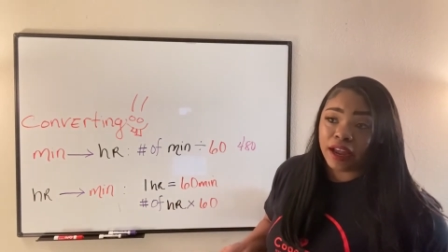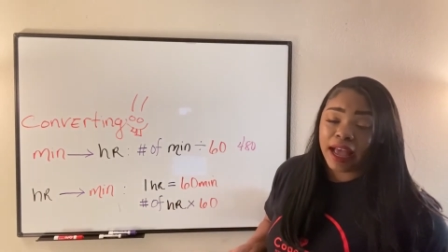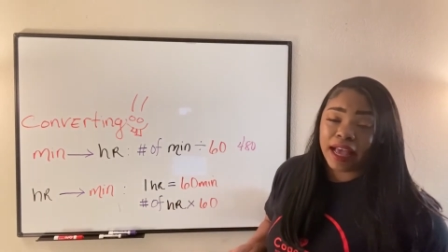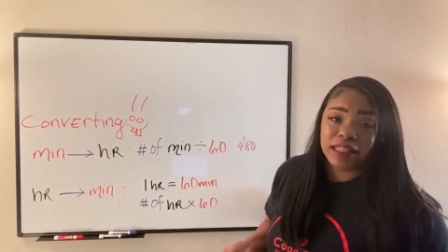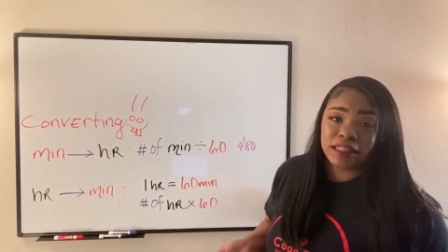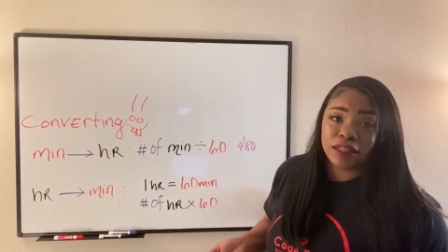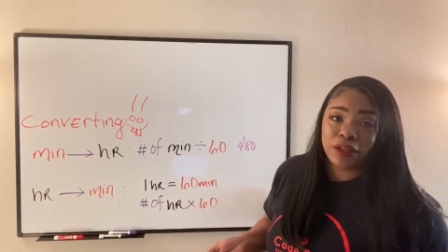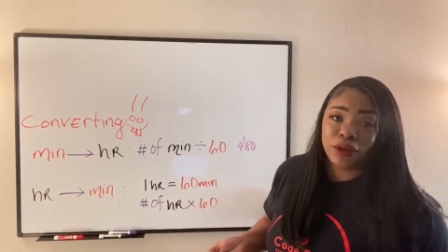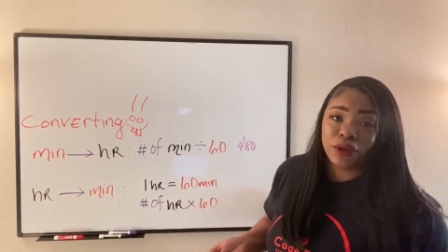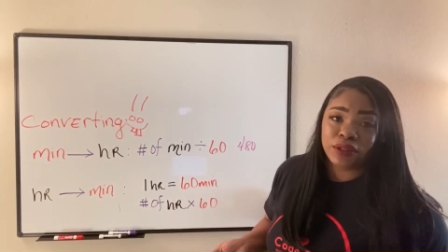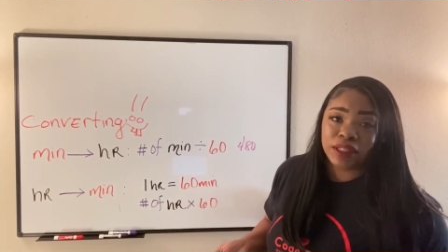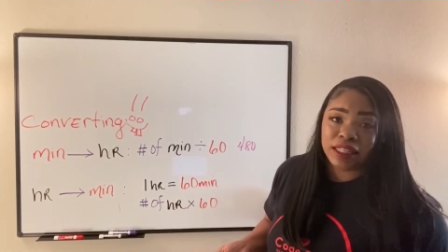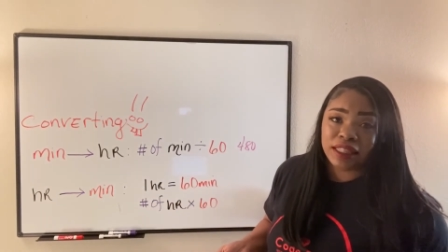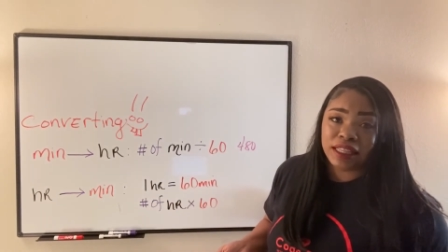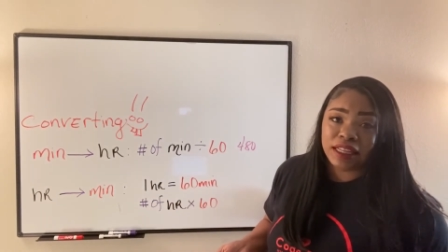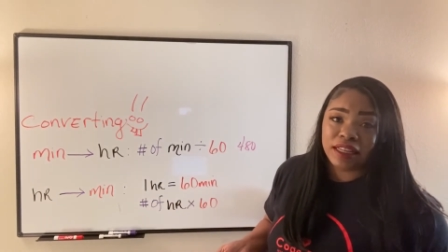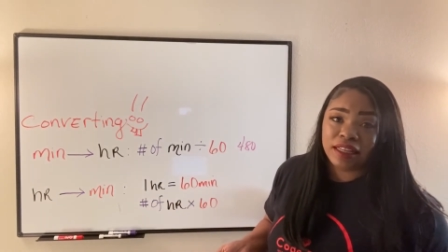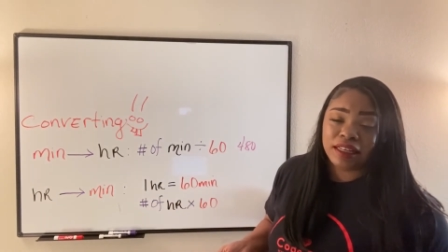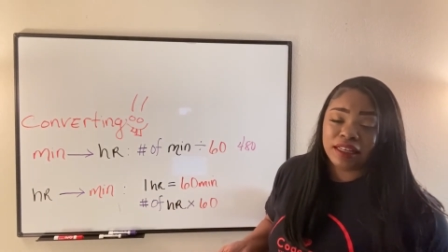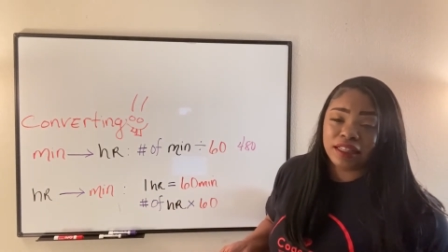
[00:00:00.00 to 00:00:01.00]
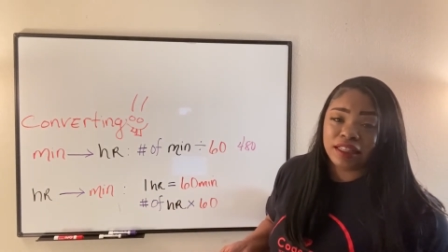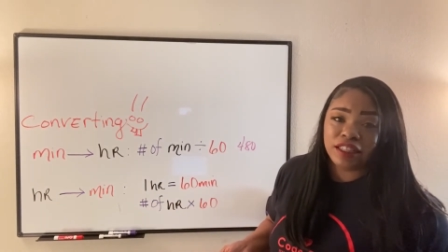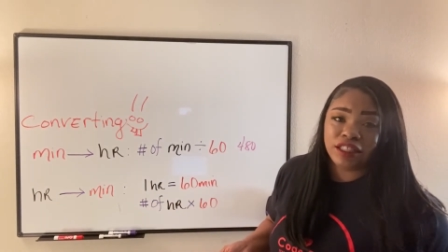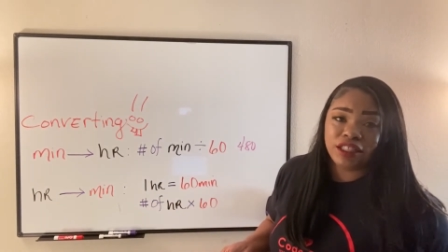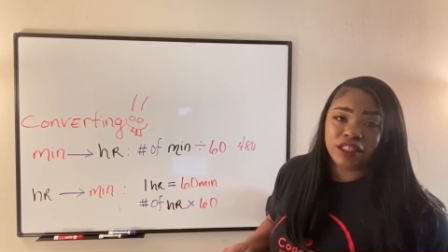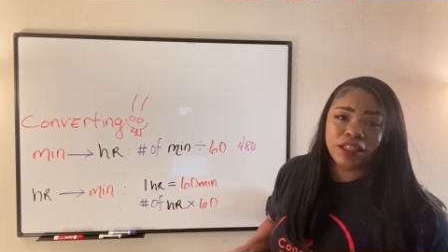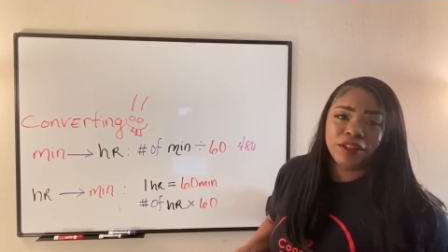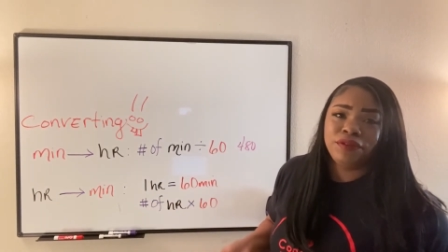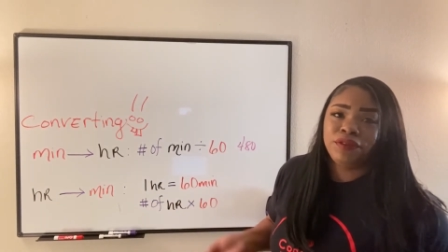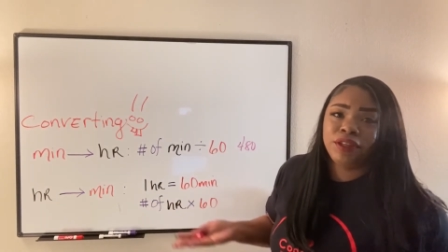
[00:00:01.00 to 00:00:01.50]
I's and O's at the end of the
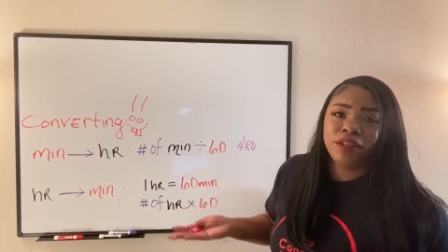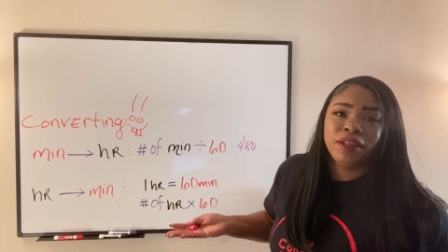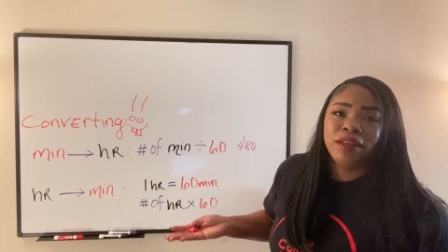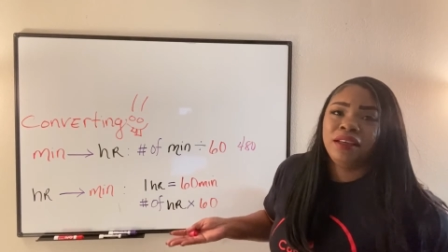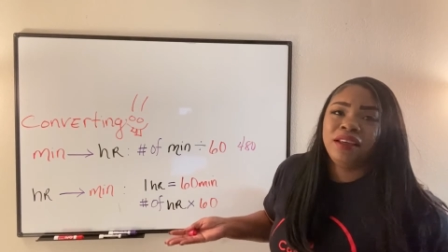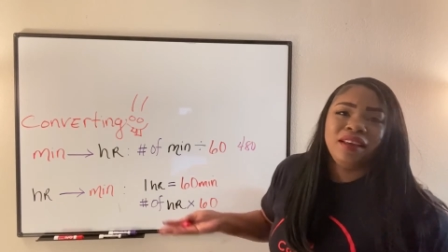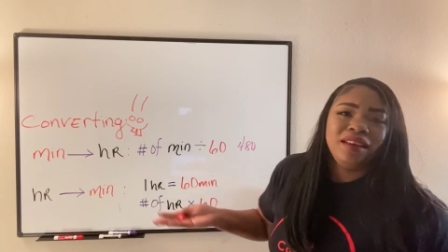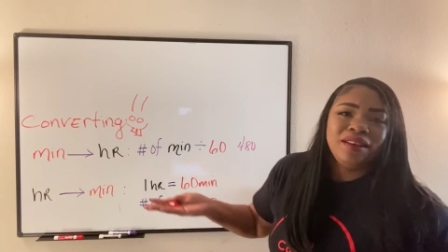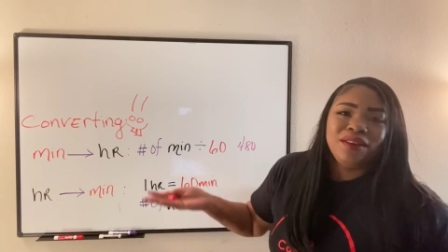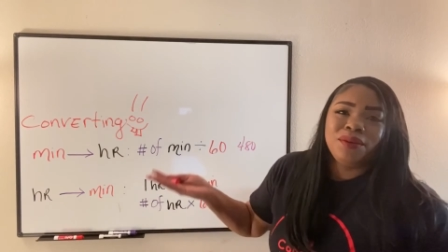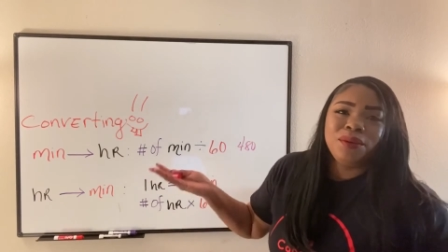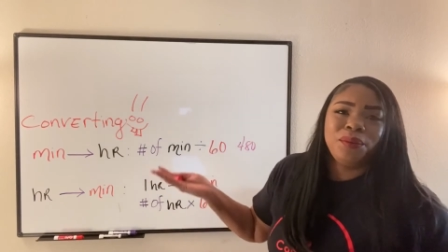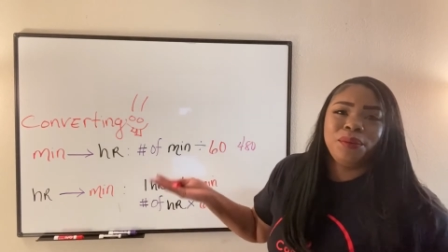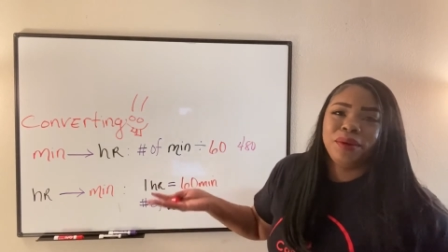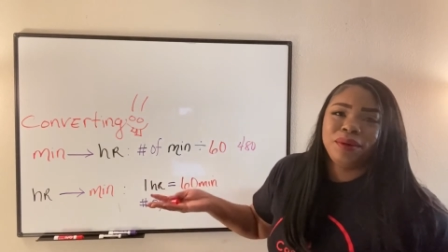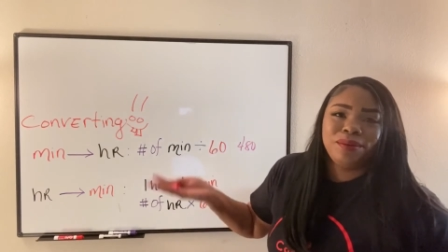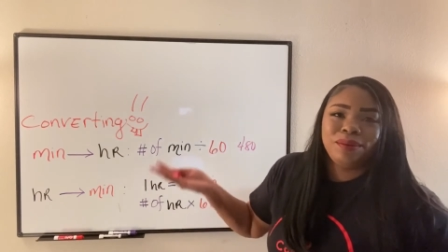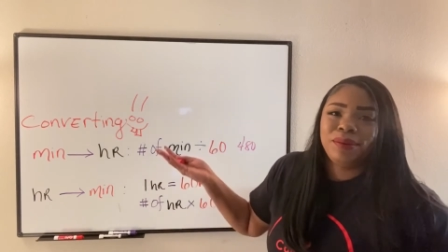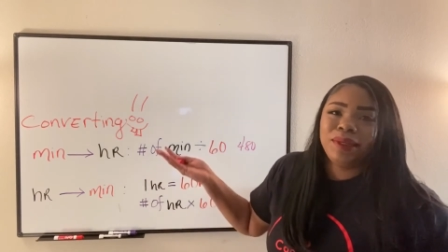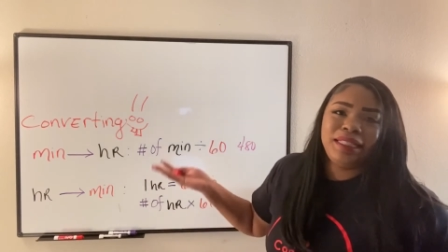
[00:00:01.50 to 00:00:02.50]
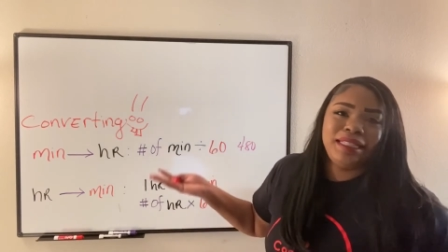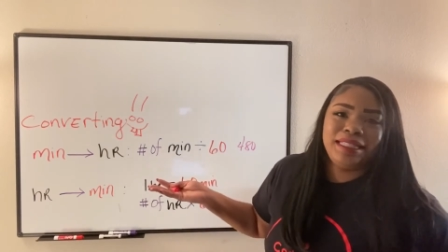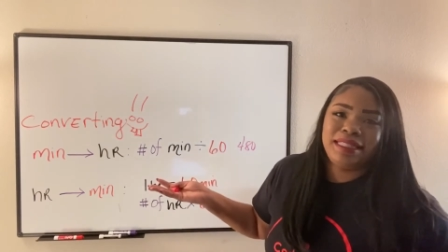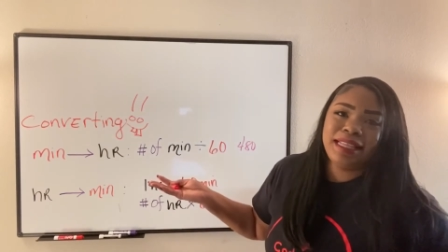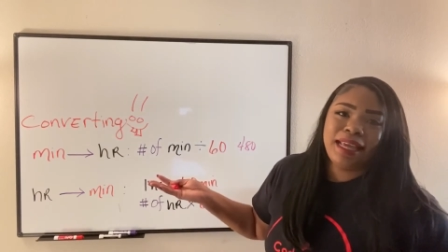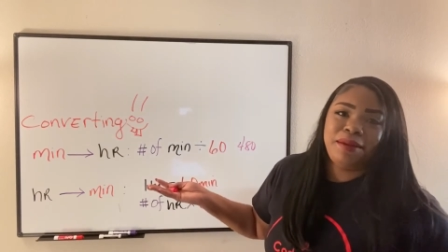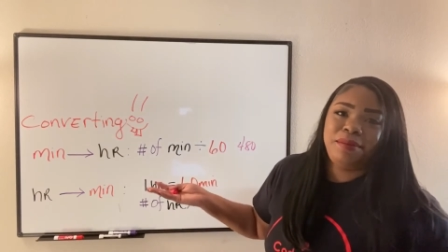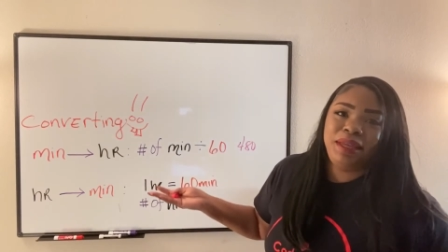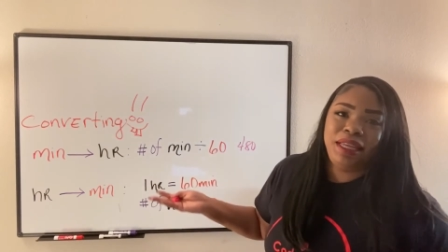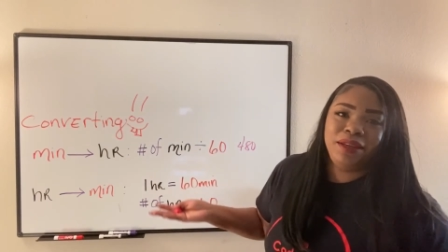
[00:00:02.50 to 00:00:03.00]
shift, what does
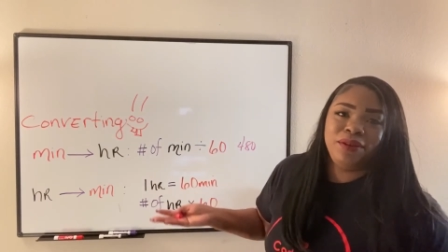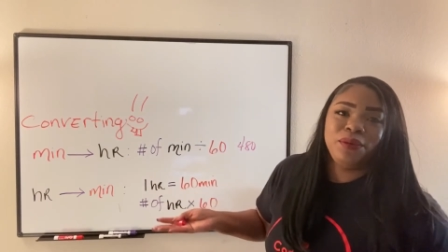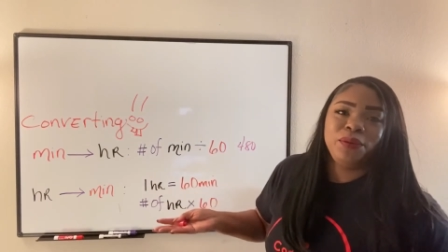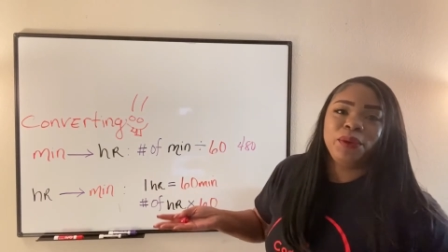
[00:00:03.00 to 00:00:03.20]
that mean?